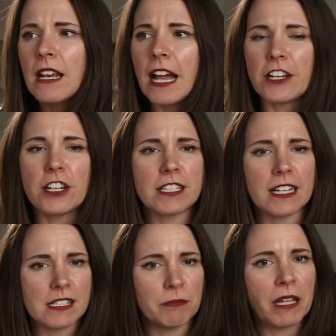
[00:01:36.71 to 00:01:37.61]
and you need to get
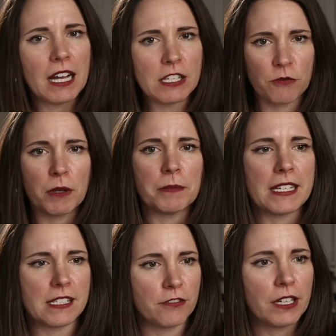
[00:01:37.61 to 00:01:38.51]
supplies from one place
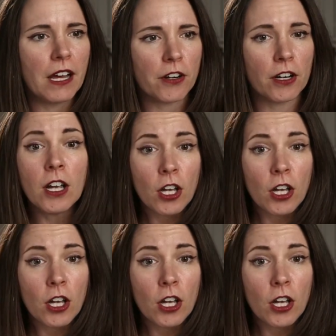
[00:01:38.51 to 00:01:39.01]
to another,